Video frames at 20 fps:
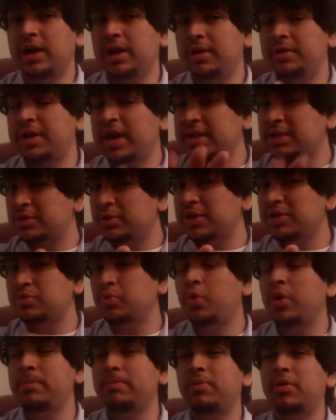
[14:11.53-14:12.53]
That's
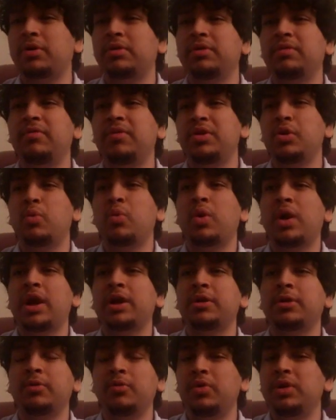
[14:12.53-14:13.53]
one part of the video where I
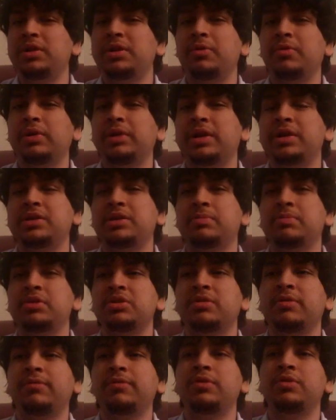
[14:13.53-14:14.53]
could really relate to
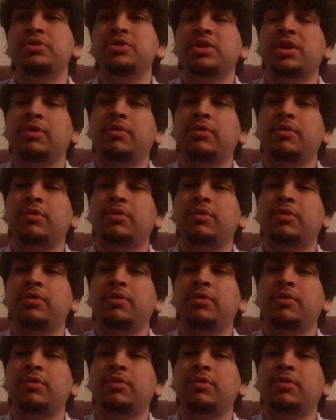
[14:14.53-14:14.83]
MistaraeFusion.